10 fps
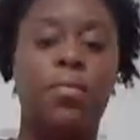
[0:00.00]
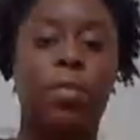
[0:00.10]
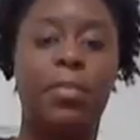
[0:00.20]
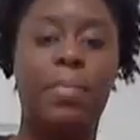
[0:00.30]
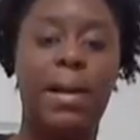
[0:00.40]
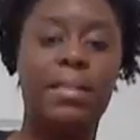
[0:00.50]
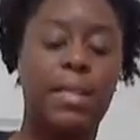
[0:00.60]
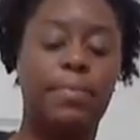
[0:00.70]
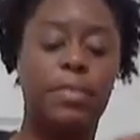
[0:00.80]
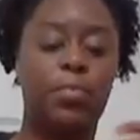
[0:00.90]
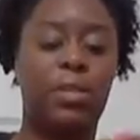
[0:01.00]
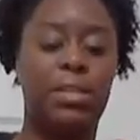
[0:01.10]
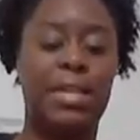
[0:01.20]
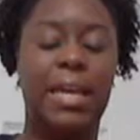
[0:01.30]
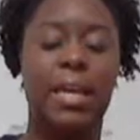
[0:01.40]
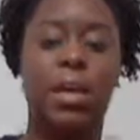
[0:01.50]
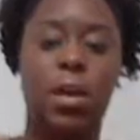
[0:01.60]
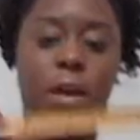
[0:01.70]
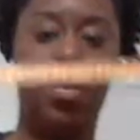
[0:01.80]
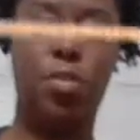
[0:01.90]
For the biceps, you want to take
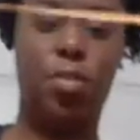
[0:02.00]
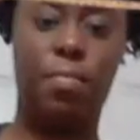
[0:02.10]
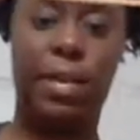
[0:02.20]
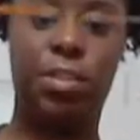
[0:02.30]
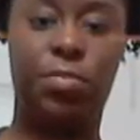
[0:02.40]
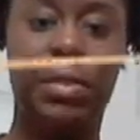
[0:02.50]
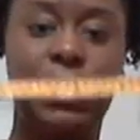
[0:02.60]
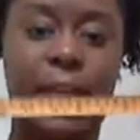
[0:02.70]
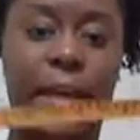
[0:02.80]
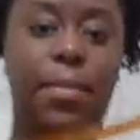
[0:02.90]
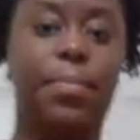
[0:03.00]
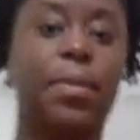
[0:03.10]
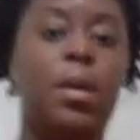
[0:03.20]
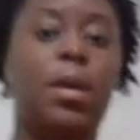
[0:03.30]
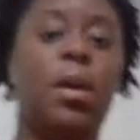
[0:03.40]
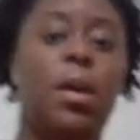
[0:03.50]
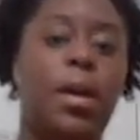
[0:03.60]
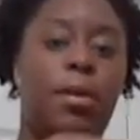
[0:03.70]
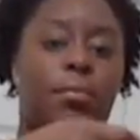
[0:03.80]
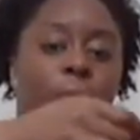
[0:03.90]
your measuring tape
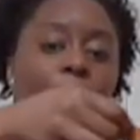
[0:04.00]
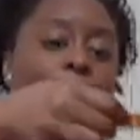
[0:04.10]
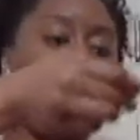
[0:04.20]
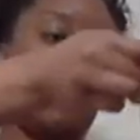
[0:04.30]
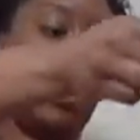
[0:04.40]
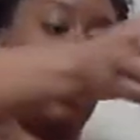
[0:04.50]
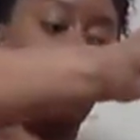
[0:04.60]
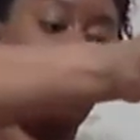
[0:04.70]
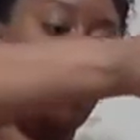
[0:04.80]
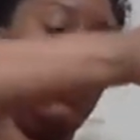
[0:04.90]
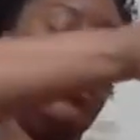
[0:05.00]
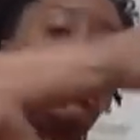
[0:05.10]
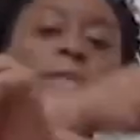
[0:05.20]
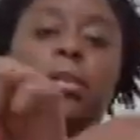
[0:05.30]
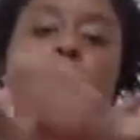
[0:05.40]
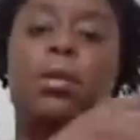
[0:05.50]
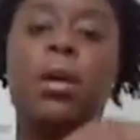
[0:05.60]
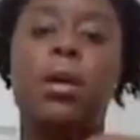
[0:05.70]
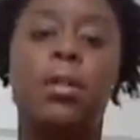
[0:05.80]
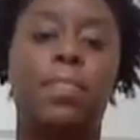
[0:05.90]
and wrap it around the
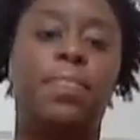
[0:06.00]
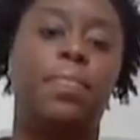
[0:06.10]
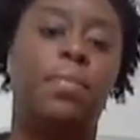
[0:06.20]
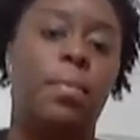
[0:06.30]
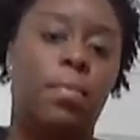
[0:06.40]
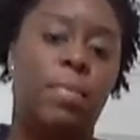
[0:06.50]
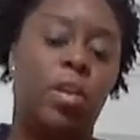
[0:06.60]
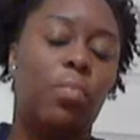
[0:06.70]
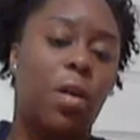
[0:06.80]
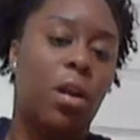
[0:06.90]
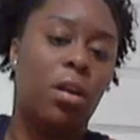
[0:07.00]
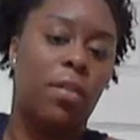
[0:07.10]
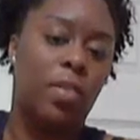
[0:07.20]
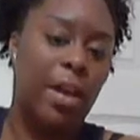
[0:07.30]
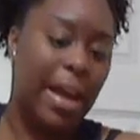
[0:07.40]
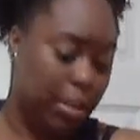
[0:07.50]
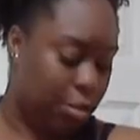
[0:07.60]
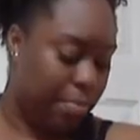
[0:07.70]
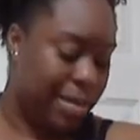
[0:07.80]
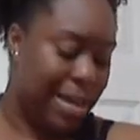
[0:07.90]
middle part of your
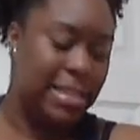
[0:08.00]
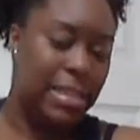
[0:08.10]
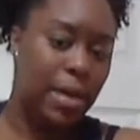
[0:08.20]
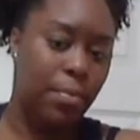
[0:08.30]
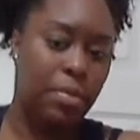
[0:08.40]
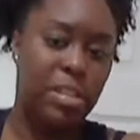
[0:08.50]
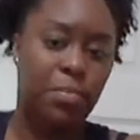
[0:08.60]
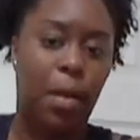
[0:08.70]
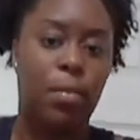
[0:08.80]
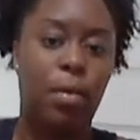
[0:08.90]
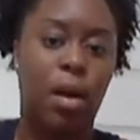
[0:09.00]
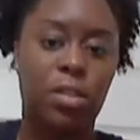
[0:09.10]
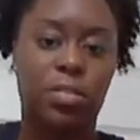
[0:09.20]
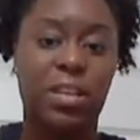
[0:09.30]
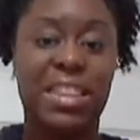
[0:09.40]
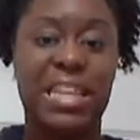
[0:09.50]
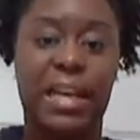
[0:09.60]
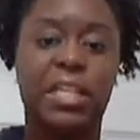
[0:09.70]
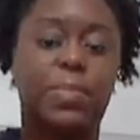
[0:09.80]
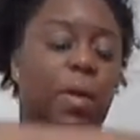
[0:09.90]
actual bicep, which is also the
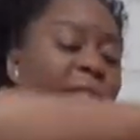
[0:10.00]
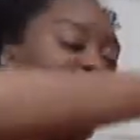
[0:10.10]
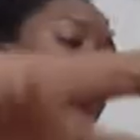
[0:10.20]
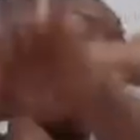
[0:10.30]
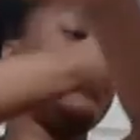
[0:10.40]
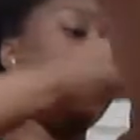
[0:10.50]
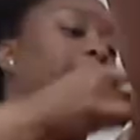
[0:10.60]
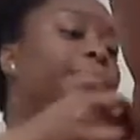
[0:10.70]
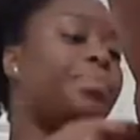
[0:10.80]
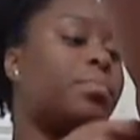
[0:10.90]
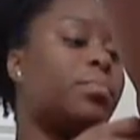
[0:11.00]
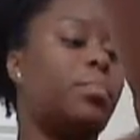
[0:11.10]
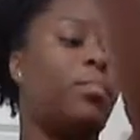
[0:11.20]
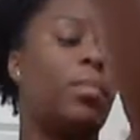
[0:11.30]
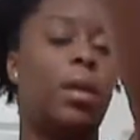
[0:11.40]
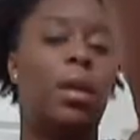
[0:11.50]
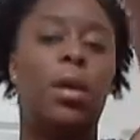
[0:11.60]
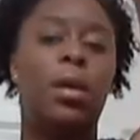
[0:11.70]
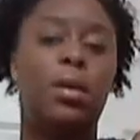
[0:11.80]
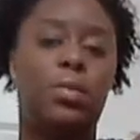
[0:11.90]
thickest part of your bicep.
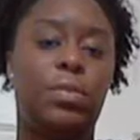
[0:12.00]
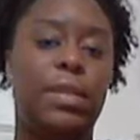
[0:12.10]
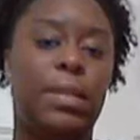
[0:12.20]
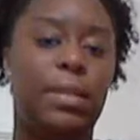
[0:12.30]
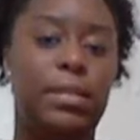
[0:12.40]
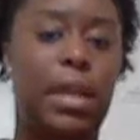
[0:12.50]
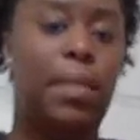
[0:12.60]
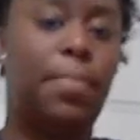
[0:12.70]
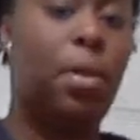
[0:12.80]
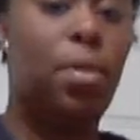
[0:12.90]
So you take the tape,